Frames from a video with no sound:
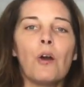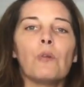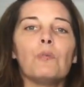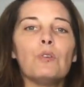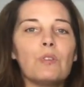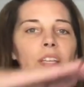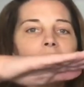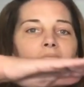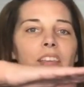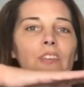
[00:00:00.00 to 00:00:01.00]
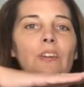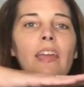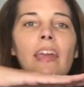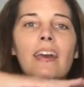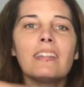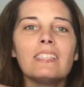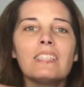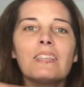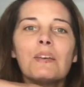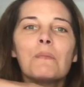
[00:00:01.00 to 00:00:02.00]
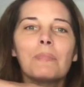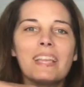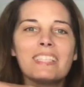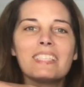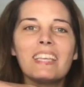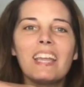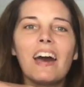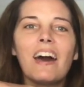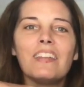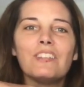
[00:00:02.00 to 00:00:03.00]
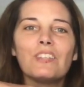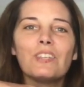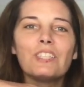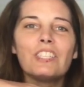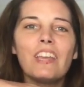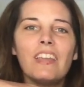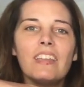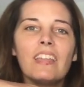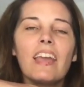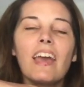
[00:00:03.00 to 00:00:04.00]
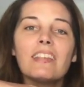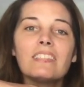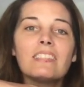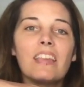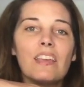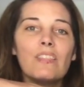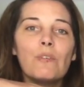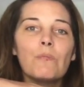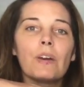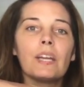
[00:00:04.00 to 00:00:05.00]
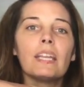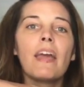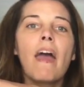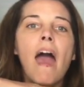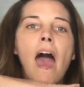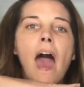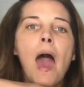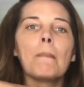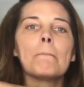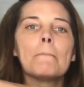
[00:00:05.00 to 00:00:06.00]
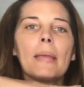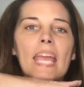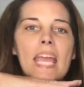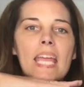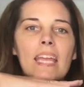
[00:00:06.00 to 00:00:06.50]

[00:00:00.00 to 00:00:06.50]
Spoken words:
you could take your hand, place it under your chin, and say the word happy.